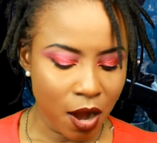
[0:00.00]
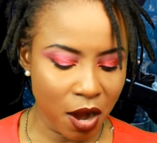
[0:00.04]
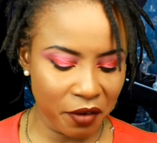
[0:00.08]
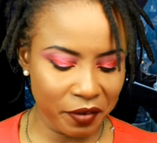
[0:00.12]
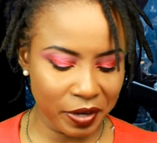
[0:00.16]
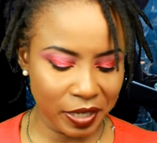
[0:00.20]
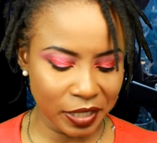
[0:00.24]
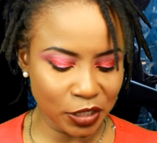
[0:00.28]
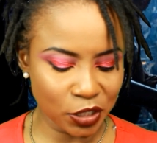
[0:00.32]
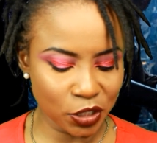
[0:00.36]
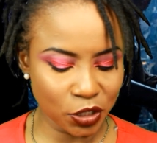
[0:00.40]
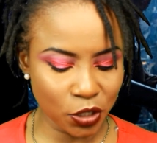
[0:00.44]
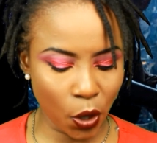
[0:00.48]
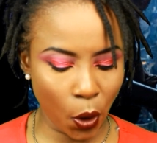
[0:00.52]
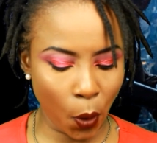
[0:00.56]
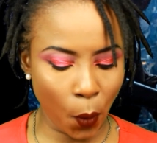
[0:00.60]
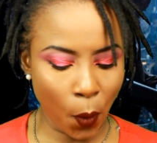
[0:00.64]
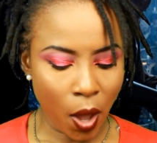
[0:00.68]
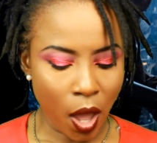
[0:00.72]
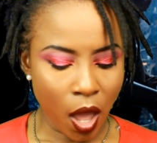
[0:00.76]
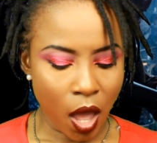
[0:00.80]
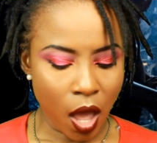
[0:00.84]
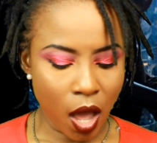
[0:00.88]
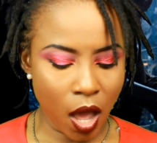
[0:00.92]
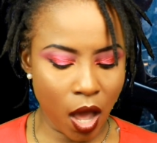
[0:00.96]
all right
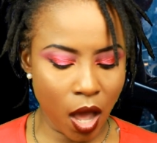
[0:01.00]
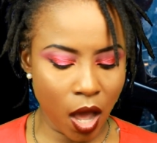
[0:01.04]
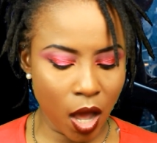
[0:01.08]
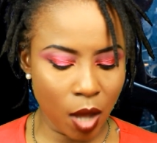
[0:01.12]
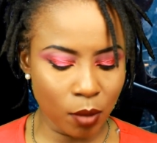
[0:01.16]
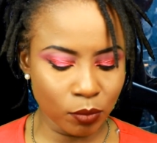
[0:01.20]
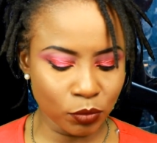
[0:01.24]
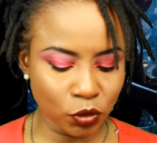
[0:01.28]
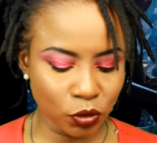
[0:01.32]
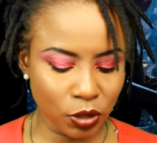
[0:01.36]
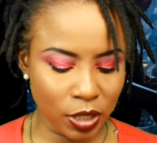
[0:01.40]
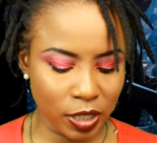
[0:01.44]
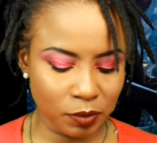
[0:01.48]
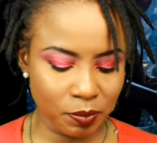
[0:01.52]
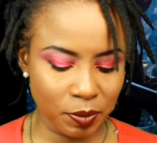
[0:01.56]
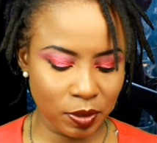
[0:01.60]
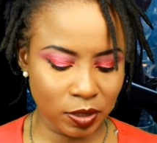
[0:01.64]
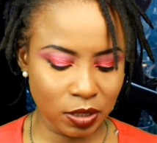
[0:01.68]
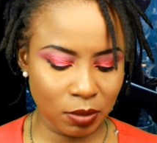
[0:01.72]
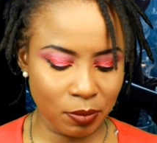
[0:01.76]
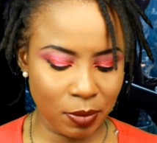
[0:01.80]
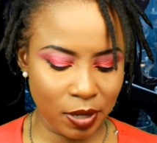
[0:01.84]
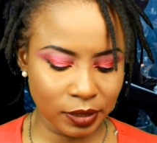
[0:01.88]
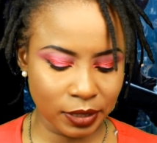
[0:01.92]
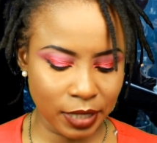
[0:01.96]
so um so that's
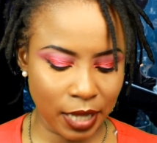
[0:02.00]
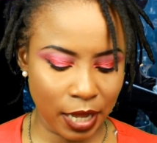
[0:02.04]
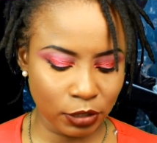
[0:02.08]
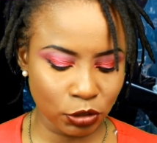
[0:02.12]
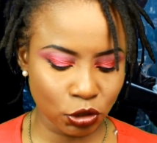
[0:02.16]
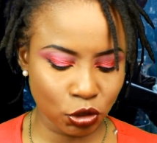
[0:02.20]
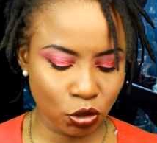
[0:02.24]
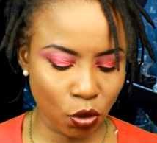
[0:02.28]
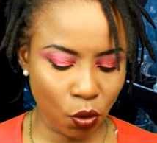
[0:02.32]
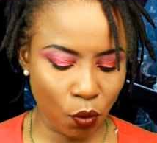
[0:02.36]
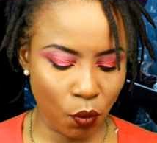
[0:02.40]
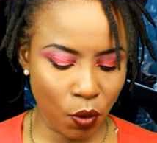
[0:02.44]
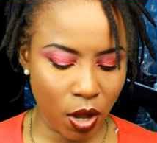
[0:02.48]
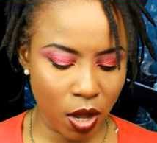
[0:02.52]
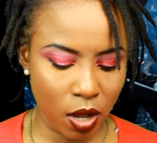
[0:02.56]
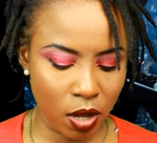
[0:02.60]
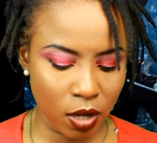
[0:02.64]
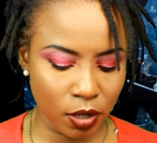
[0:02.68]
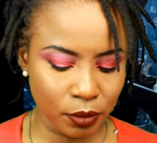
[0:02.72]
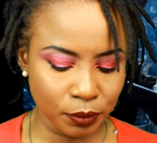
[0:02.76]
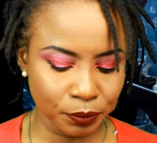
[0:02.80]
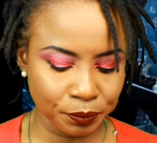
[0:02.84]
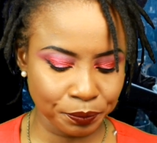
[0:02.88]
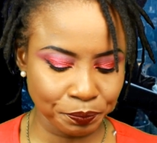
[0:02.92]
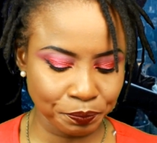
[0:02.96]
basically about that so
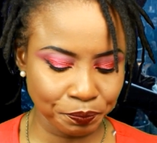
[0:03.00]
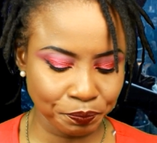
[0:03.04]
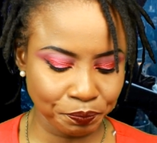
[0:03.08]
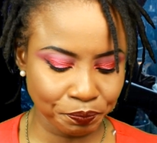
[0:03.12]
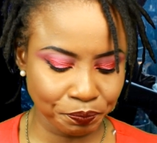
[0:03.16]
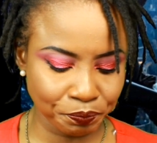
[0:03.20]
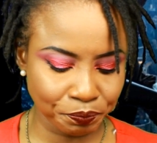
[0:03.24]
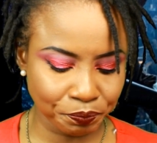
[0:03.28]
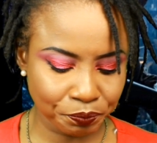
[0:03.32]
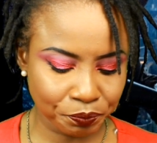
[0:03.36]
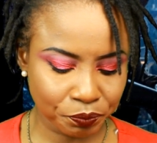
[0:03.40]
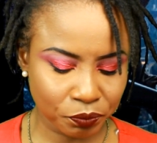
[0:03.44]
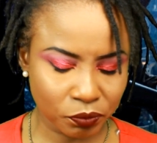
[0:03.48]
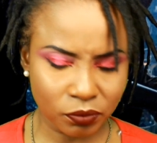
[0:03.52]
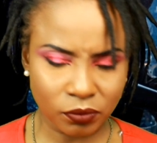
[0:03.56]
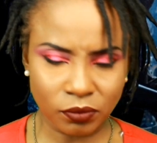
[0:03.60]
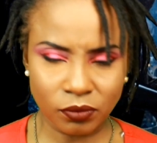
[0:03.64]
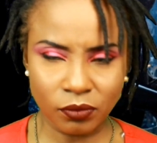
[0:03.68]
um